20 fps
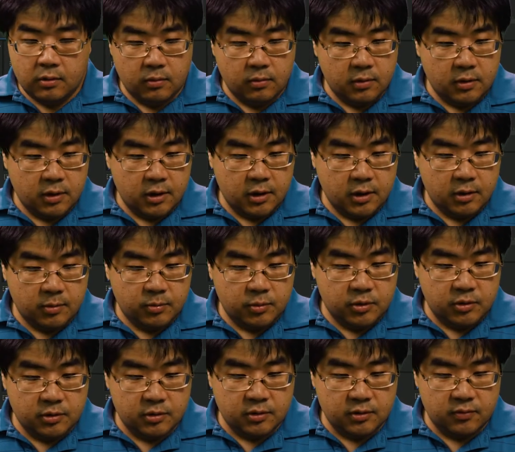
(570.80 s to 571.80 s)
what
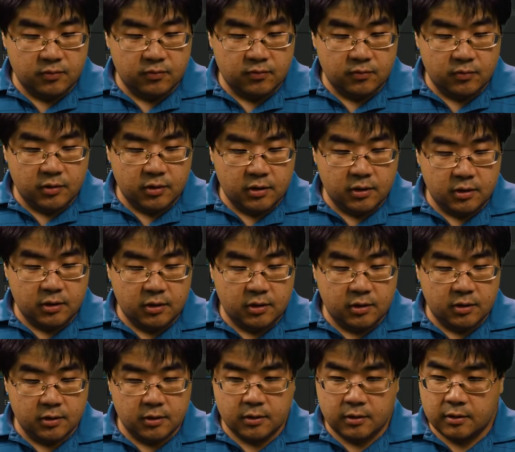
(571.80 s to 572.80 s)
happens if we